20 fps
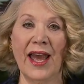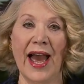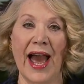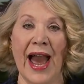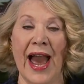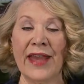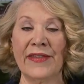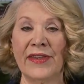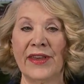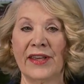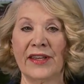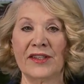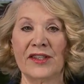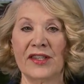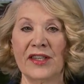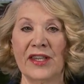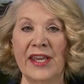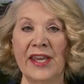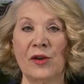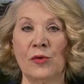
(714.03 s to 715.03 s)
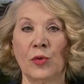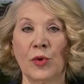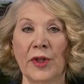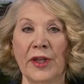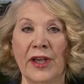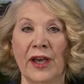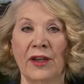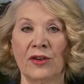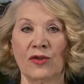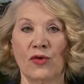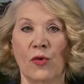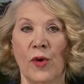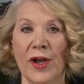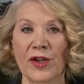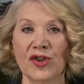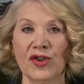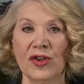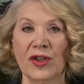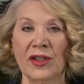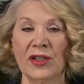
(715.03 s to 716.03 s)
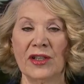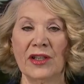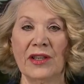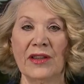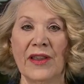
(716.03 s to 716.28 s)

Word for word: I think it's equally unquestioned